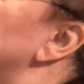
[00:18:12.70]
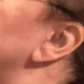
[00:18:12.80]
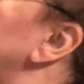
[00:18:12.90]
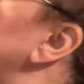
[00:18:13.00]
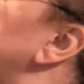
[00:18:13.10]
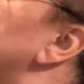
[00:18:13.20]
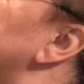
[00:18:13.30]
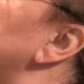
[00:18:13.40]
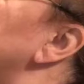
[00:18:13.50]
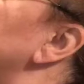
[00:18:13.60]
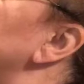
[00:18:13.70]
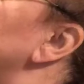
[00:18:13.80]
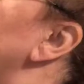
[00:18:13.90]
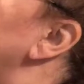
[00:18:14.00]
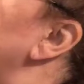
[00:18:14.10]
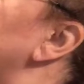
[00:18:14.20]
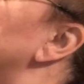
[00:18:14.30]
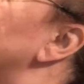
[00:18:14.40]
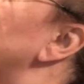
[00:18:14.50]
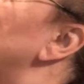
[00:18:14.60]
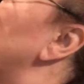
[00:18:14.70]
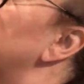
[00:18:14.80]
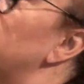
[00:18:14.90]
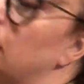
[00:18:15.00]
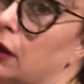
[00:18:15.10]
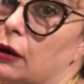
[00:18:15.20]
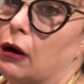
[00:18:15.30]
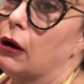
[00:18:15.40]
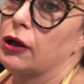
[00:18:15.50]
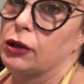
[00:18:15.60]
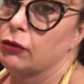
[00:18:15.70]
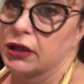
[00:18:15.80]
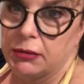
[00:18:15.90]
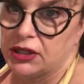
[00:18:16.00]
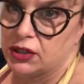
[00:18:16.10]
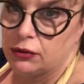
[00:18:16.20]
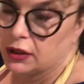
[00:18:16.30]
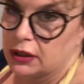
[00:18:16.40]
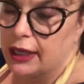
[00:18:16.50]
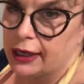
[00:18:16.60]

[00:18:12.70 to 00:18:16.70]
there's plenty of straight painters who would argue with me tooth and